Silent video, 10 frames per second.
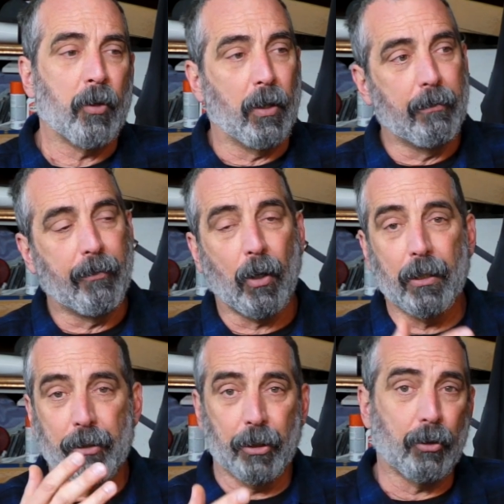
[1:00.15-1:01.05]
on the
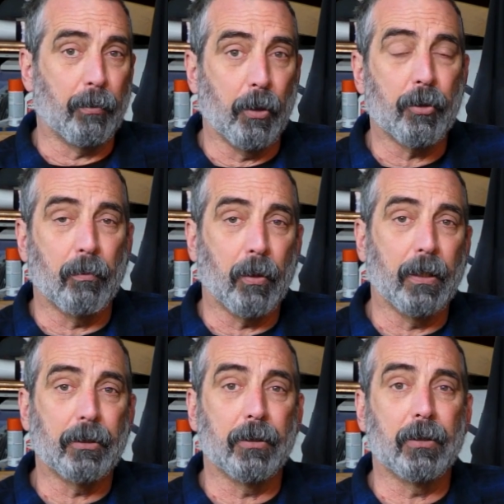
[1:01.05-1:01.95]
various distribution
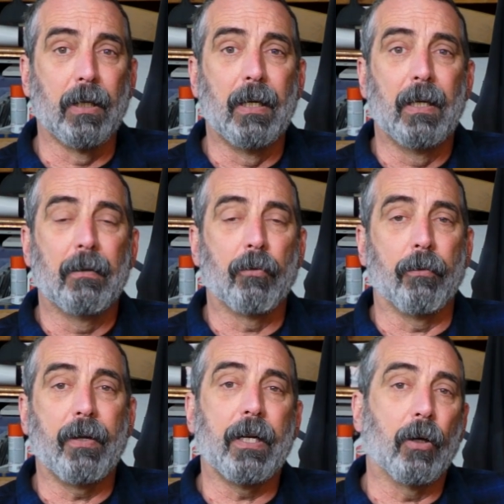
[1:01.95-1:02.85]
places
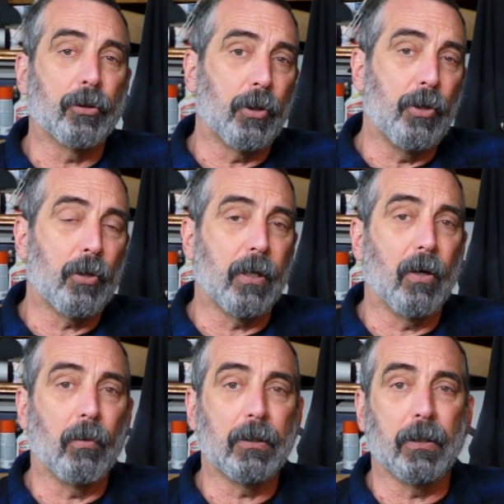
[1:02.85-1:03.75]
for video, so you can
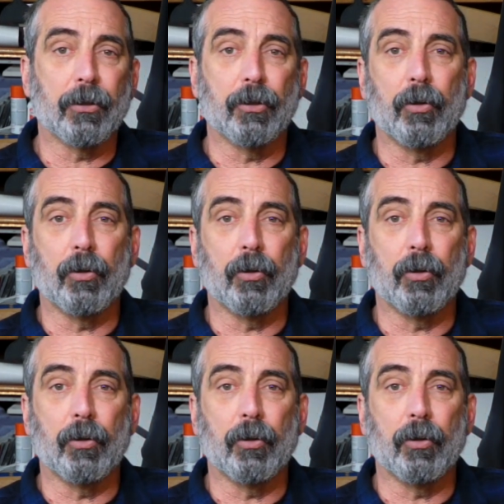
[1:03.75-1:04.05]
always listen